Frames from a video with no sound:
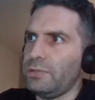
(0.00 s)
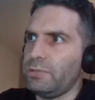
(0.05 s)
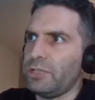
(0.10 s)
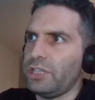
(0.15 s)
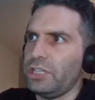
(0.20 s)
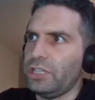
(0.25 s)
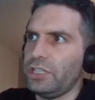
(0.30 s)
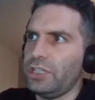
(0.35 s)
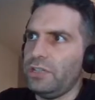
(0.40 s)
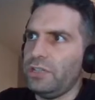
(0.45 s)
we're
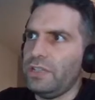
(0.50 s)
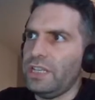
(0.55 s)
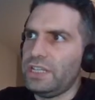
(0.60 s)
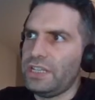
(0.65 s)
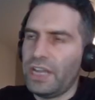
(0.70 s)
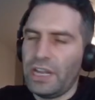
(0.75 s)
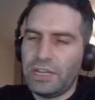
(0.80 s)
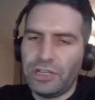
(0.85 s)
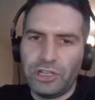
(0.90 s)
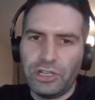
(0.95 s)
going to do this
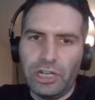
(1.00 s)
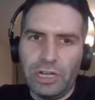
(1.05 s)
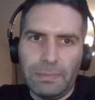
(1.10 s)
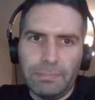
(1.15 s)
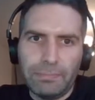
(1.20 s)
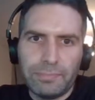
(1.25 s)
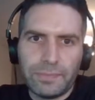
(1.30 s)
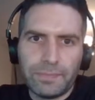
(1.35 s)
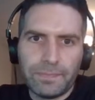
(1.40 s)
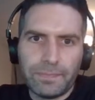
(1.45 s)
edge
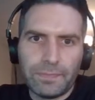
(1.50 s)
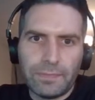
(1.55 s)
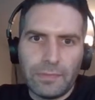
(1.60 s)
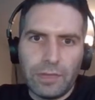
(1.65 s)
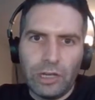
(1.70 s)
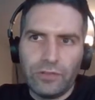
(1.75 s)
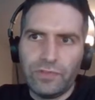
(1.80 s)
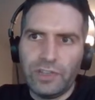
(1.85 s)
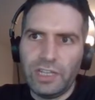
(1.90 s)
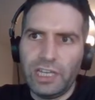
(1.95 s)
jump
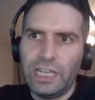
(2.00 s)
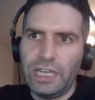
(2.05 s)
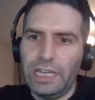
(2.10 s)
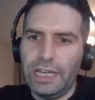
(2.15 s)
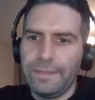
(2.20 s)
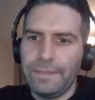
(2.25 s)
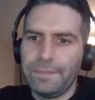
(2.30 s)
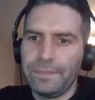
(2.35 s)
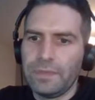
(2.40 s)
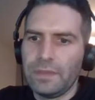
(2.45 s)
over here.